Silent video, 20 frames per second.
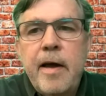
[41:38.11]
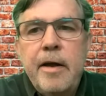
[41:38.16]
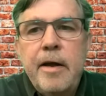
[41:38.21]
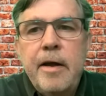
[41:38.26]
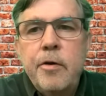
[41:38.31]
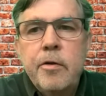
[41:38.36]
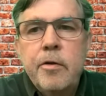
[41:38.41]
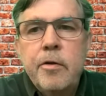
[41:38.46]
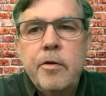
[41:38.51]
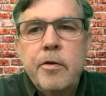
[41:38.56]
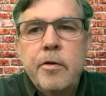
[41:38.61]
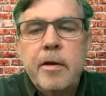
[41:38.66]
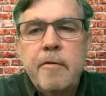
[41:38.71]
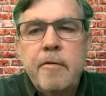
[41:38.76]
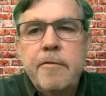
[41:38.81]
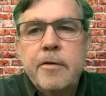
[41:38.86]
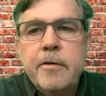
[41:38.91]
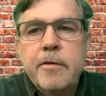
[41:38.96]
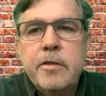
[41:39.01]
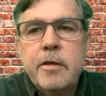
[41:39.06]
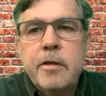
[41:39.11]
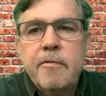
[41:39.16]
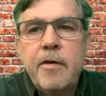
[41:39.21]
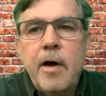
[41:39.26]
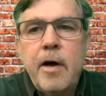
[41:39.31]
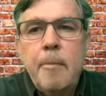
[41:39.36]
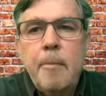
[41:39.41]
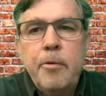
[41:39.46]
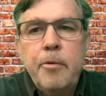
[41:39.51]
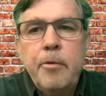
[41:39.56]
the value and the
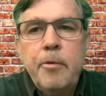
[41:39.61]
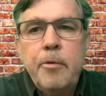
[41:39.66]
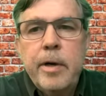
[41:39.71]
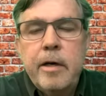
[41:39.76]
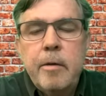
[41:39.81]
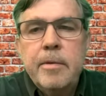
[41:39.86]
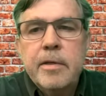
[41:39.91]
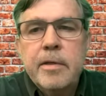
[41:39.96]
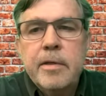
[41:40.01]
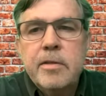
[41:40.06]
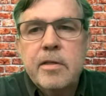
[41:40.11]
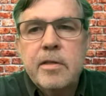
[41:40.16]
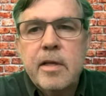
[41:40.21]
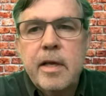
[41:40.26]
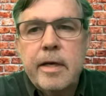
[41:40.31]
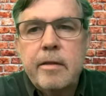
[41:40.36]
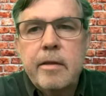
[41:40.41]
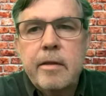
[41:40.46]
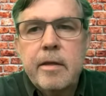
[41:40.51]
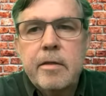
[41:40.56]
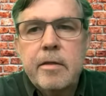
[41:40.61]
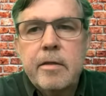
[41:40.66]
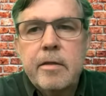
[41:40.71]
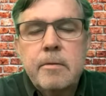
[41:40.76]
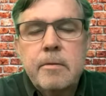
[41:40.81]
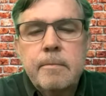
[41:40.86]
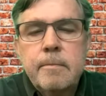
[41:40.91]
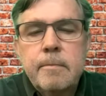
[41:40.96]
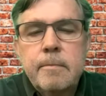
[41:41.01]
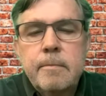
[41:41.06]
benefits of operating a business like
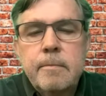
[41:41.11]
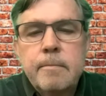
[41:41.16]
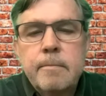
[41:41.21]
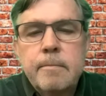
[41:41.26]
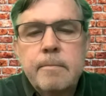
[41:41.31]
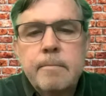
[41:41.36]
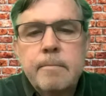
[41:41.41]
this.